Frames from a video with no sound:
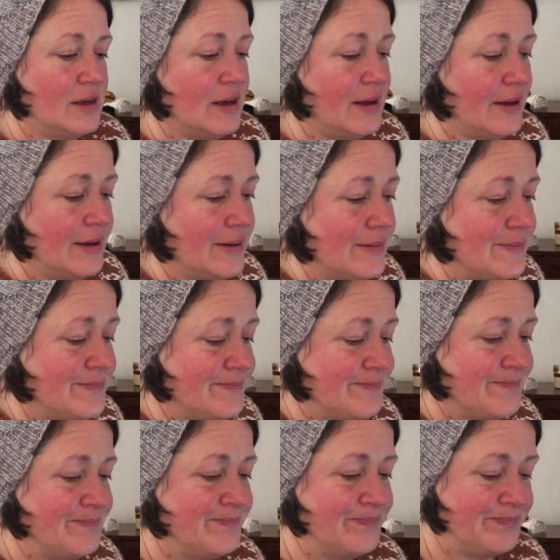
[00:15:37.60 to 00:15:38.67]

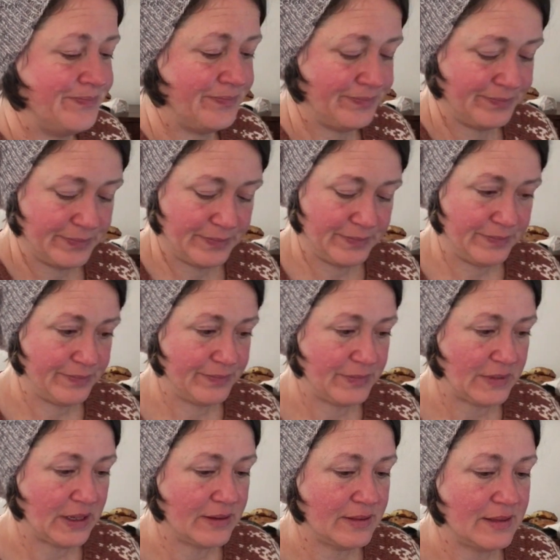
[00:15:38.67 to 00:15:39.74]

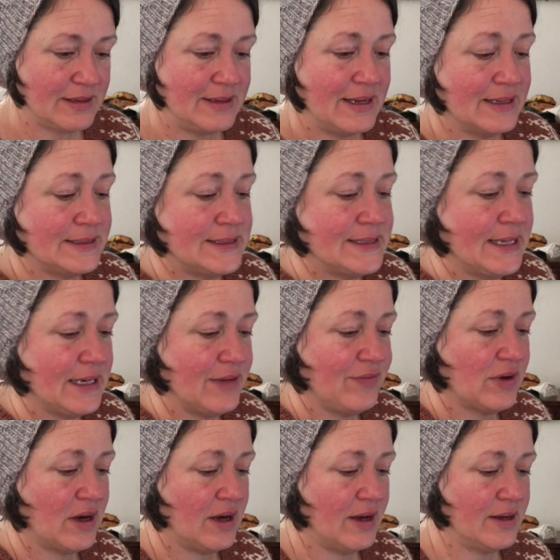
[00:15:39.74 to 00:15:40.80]
The next thing I've
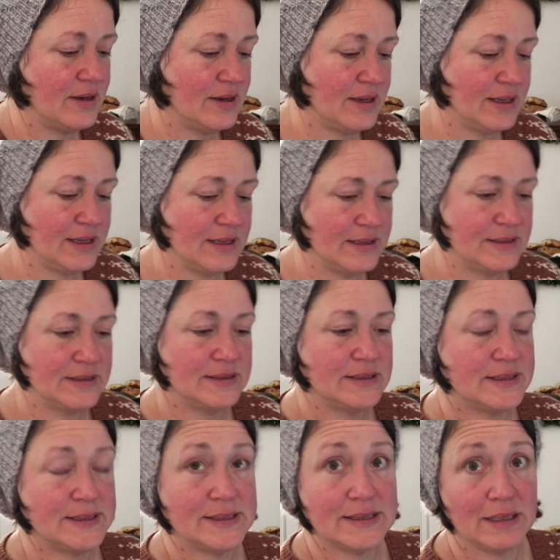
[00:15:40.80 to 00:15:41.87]
got
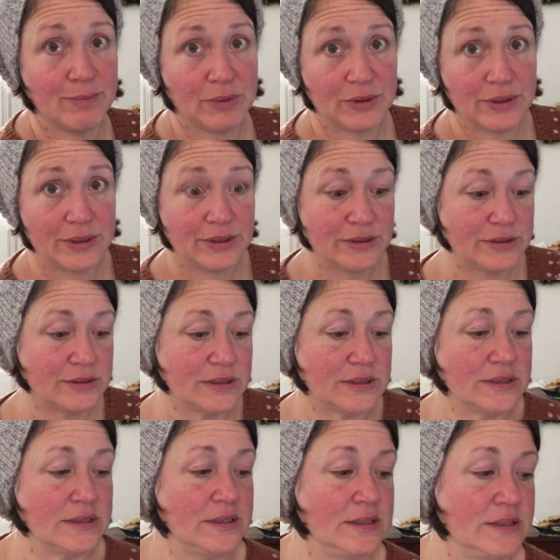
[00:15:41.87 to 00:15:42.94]
is
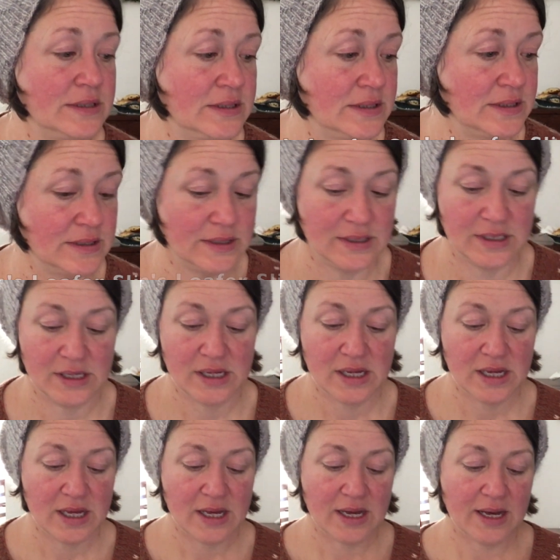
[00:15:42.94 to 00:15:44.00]
slippers.
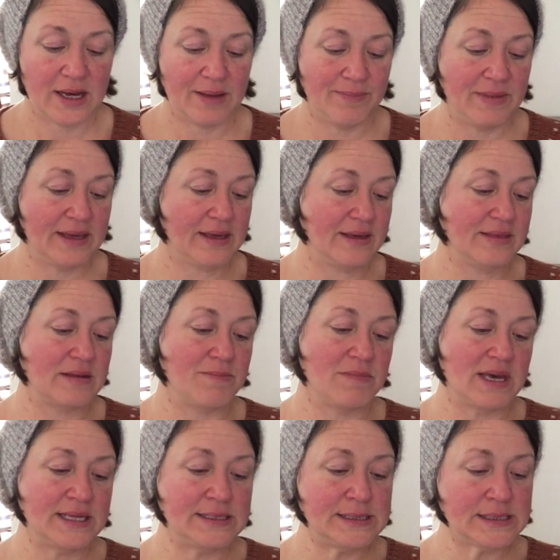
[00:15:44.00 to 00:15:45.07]
I'm making the
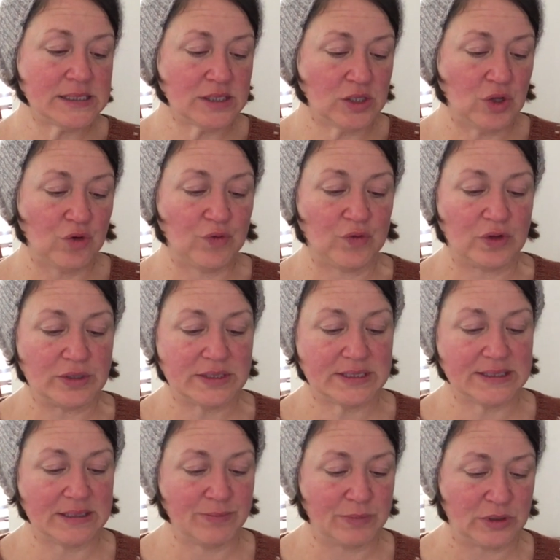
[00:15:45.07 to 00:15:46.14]
men's Loafer
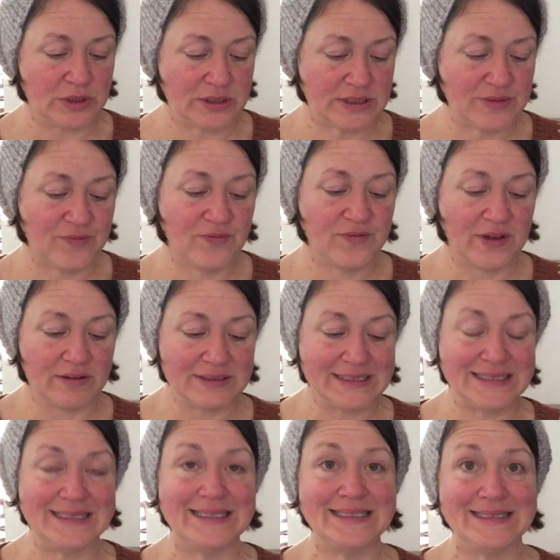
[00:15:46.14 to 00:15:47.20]
slippers
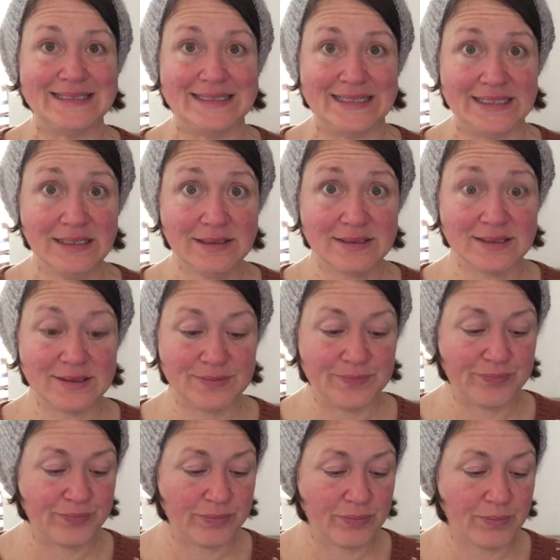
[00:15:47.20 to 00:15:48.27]
felted knit
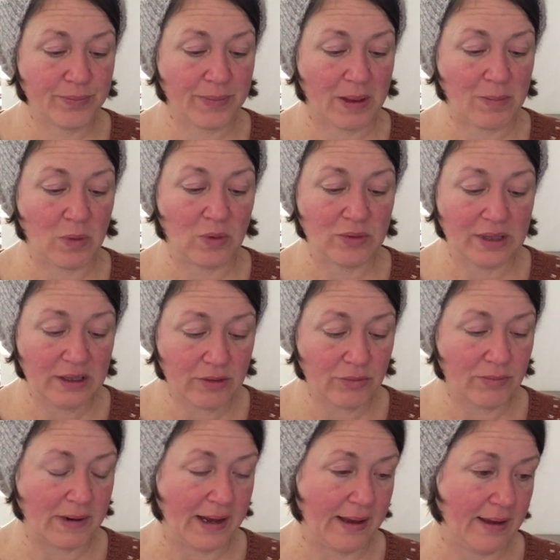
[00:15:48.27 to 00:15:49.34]
by Monique
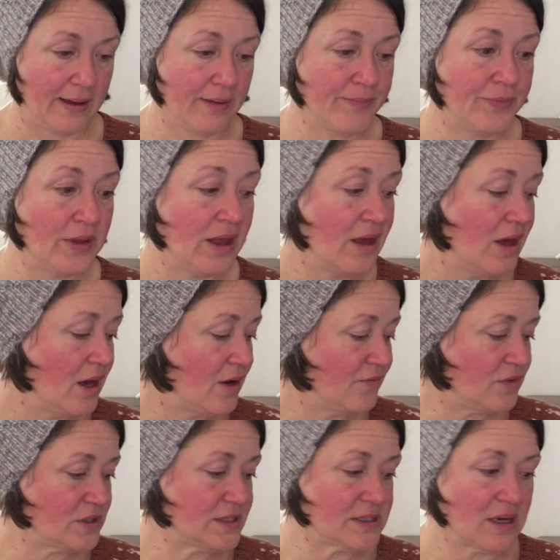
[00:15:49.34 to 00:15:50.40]
Ray.
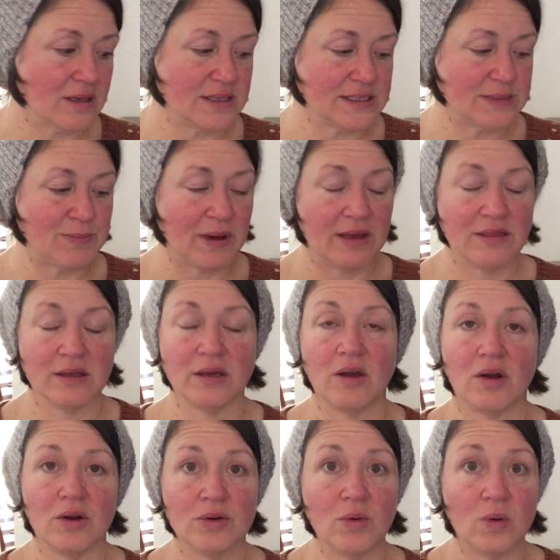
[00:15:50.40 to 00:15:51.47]
First saw this by the
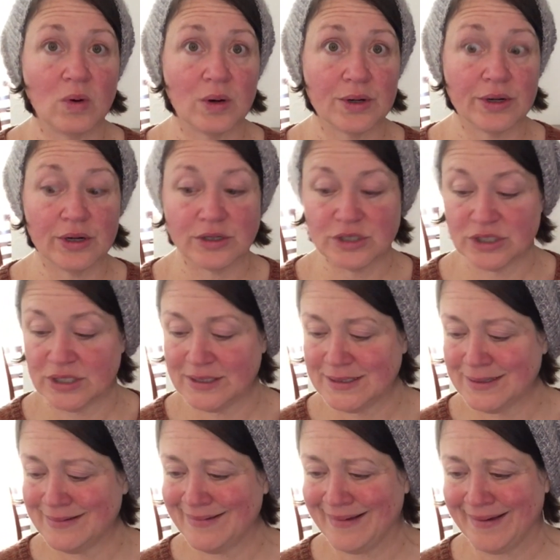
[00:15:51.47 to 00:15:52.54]
Yarn Hoarder. She
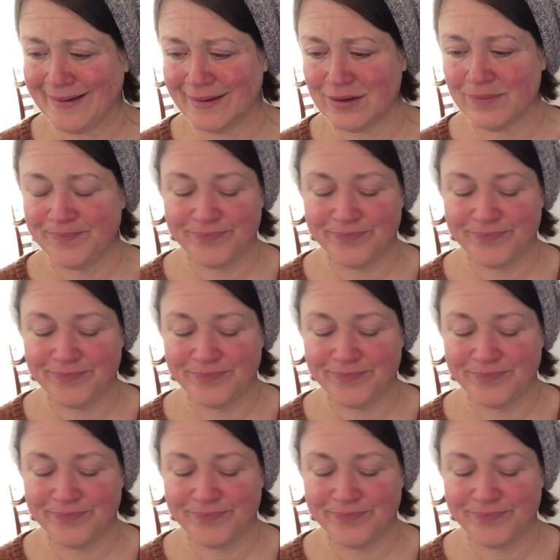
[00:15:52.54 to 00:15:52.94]
did like